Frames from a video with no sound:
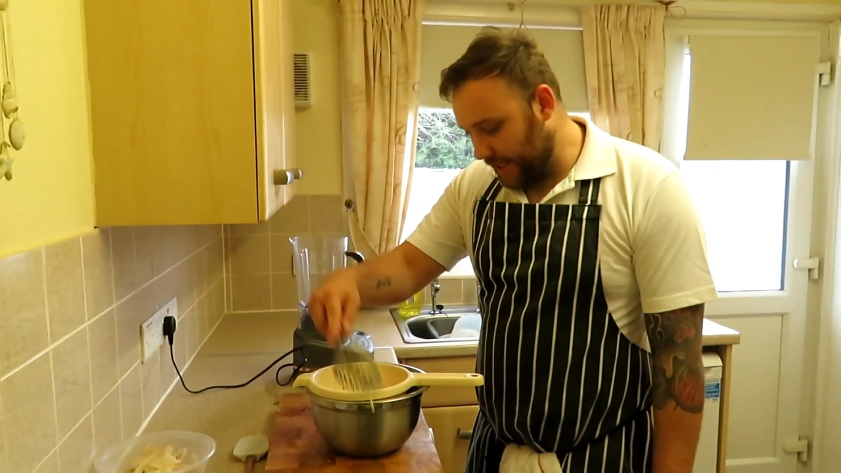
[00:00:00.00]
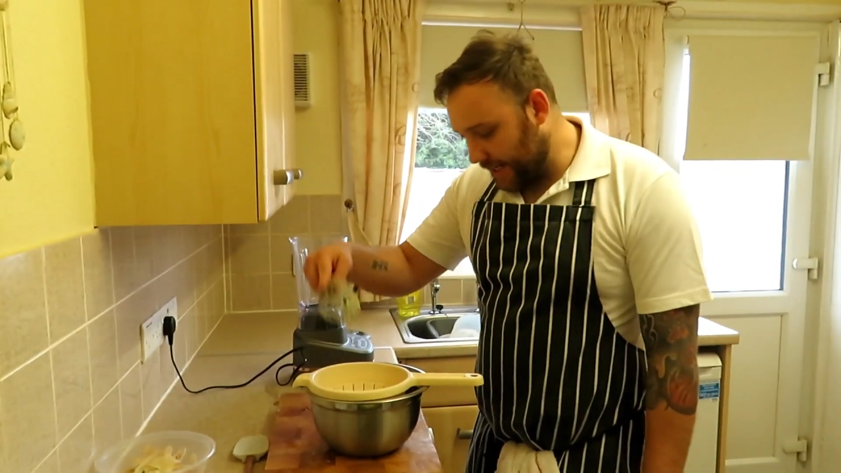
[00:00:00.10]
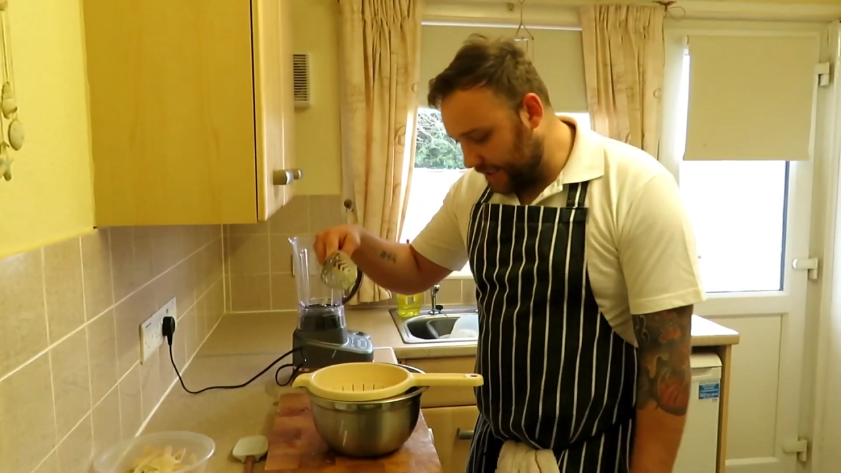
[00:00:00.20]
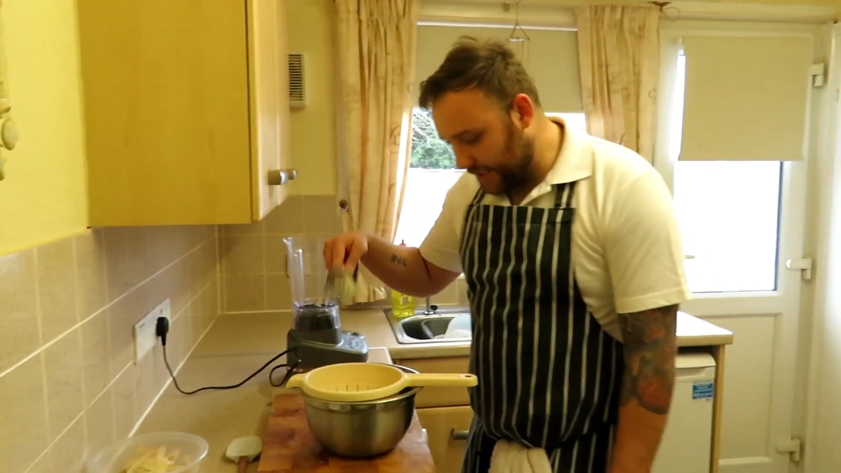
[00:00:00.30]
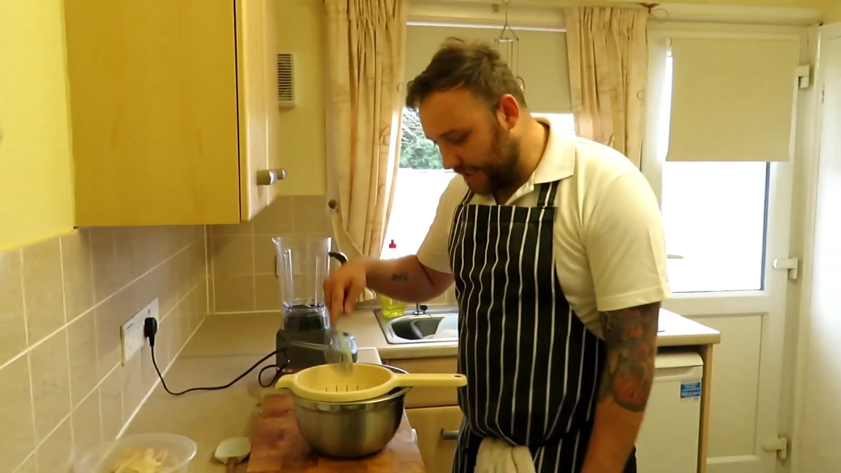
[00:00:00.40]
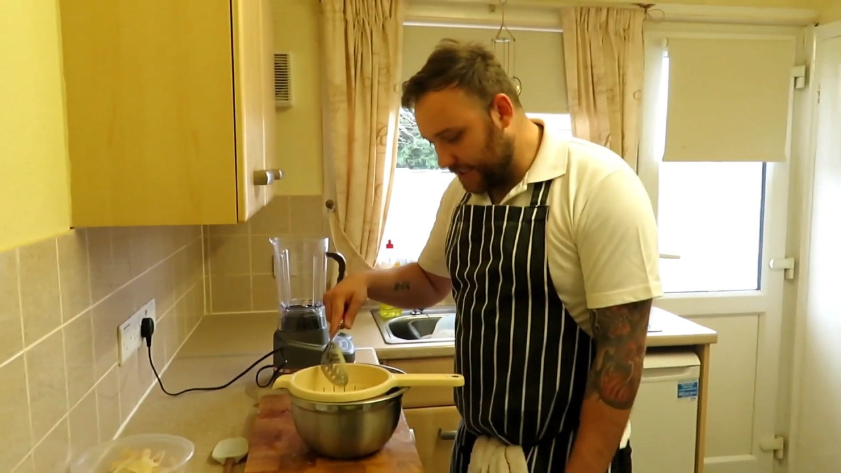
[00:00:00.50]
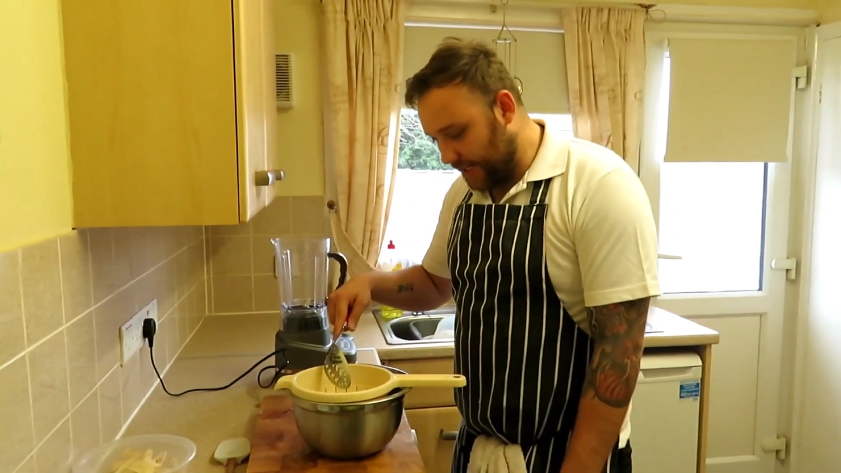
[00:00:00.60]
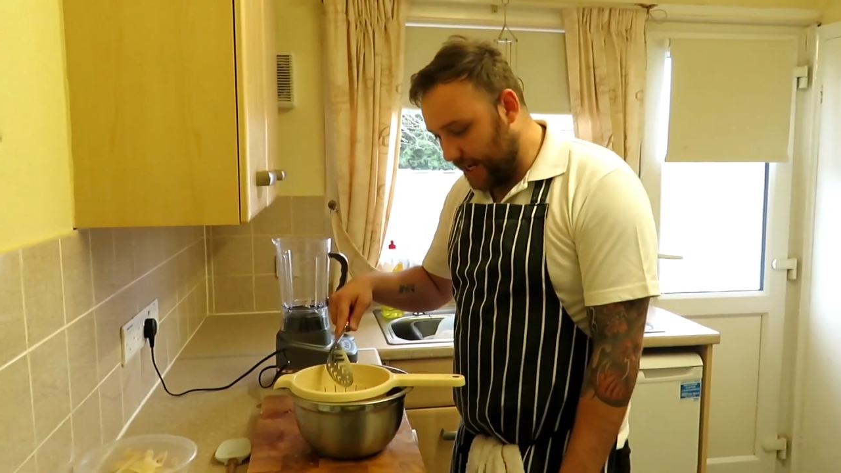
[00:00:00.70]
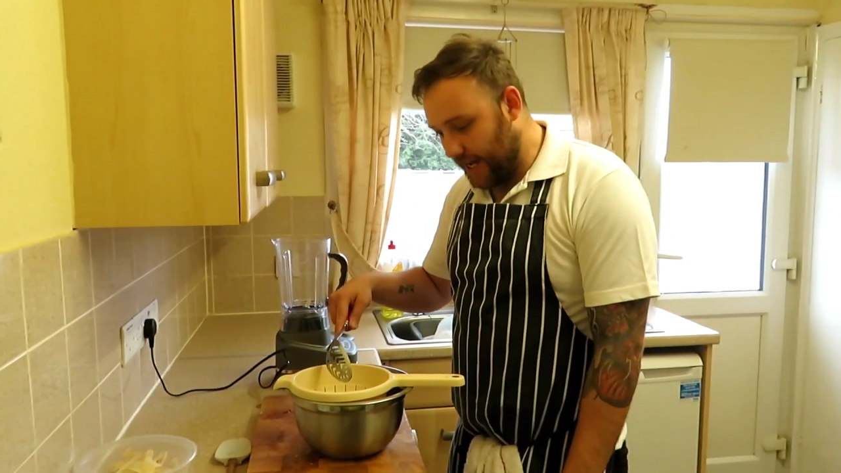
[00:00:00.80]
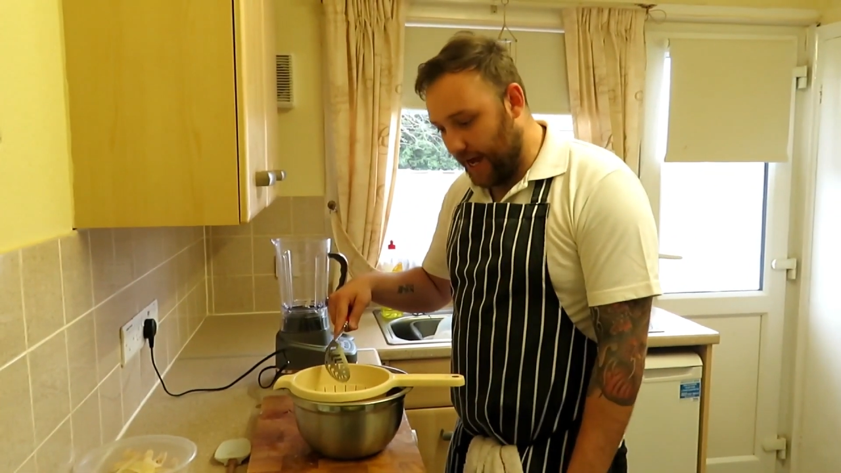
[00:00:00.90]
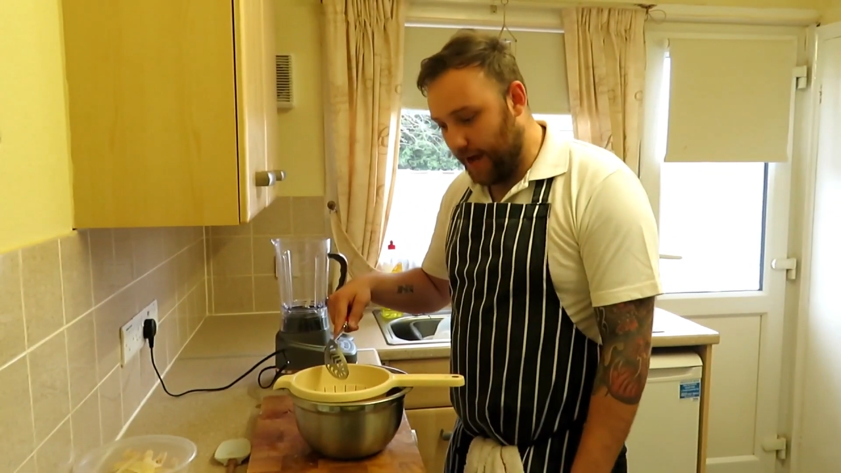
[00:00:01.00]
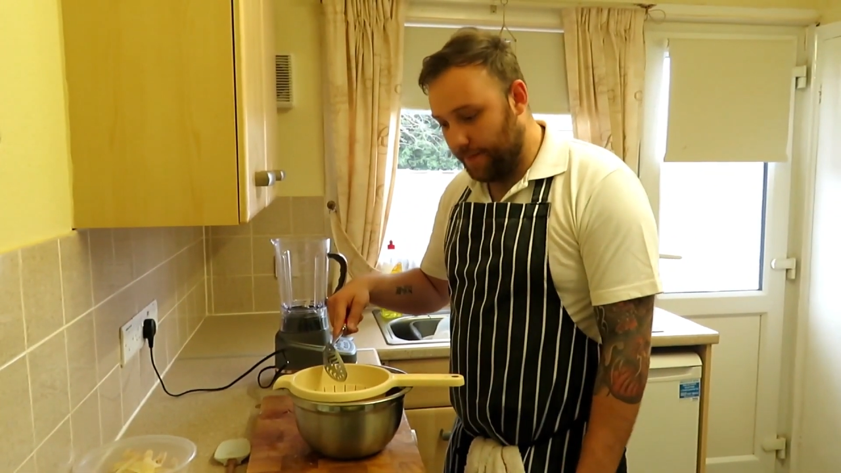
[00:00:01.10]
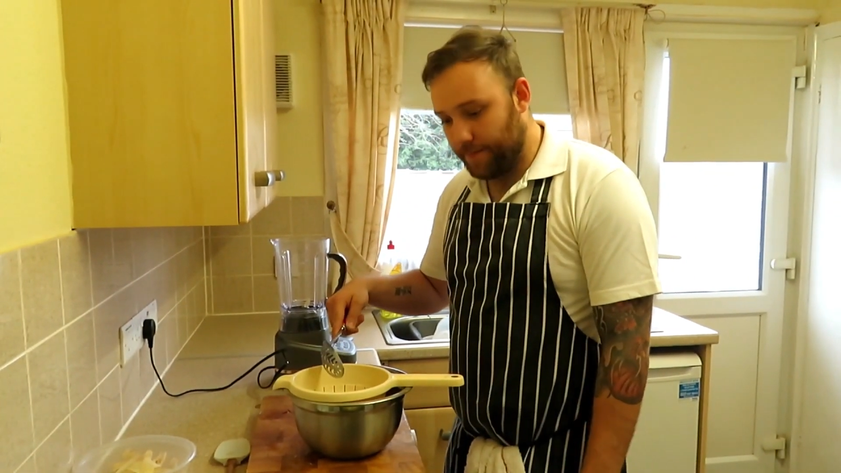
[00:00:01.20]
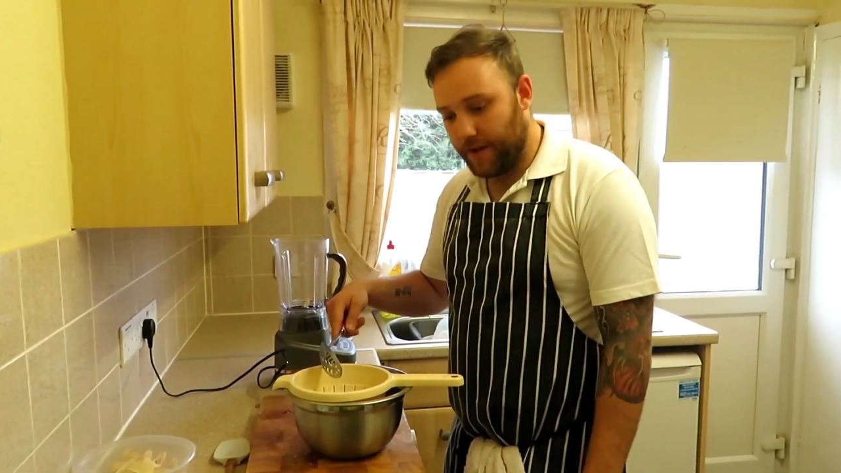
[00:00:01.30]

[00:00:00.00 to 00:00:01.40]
this into here.